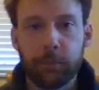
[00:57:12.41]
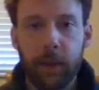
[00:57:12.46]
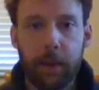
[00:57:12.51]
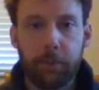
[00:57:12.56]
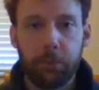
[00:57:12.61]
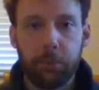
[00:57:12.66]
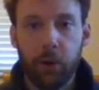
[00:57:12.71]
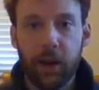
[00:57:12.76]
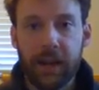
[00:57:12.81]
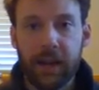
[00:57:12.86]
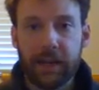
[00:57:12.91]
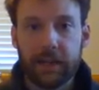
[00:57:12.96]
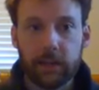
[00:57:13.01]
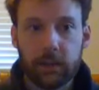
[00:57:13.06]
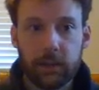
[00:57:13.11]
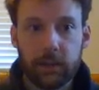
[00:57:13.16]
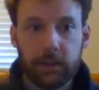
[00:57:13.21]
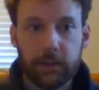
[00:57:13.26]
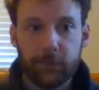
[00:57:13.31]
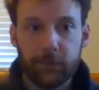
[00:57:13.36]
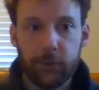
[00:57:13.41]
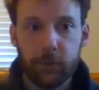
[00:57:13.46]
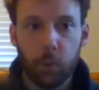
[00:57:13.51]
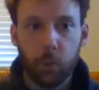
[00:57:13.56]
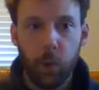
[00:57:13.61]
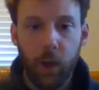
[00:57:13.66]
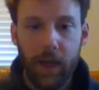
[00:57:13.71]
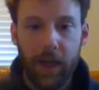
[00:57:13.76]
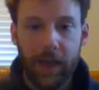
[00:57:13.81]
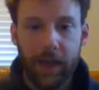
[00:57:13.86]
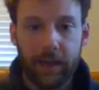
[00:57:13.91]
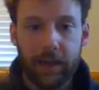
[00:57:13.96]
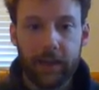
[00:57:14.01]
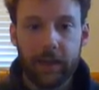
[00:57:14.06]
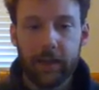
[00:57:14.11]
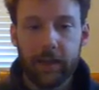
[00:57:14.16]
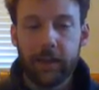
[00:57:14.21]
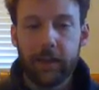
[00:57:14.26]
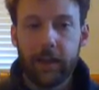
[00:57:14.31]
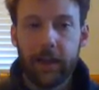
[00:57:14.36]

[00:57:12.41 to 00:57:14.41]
my brain in a different way,